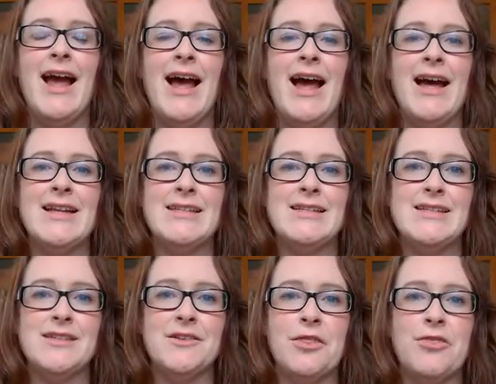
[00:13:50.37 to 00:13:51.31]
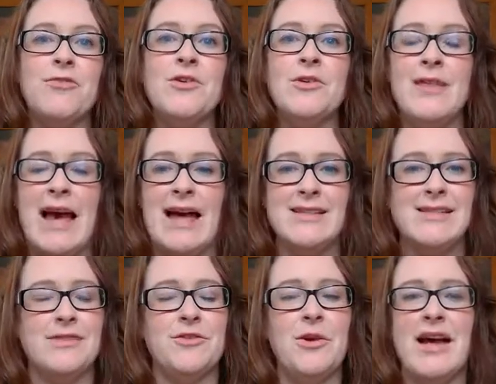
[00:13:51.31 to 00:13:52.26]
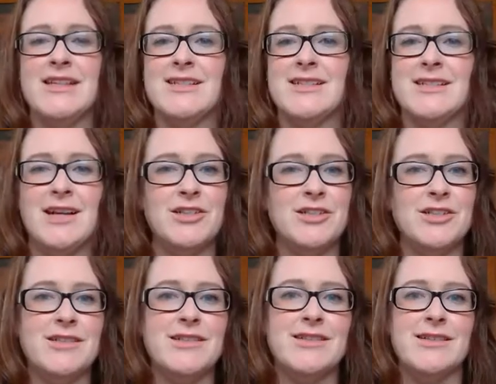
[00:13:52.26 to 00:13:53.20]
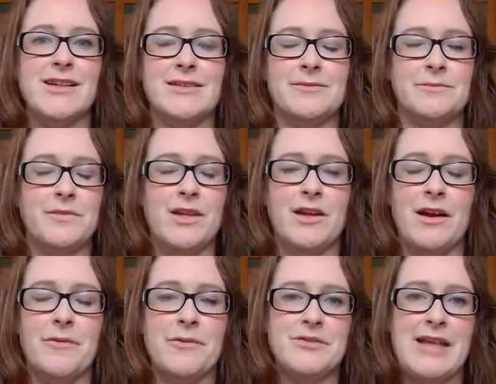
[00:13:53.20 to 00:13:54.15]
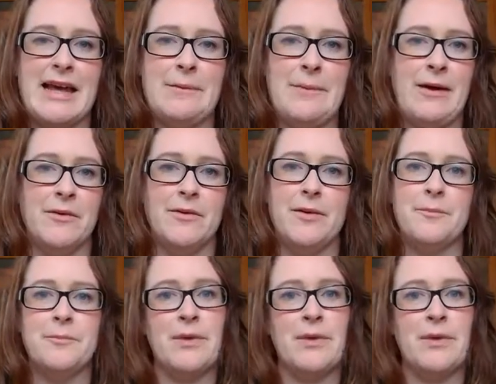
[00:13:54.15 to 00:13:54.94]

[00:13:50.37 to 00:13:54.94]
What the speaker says: And through that, if you had discussions and like we were saying about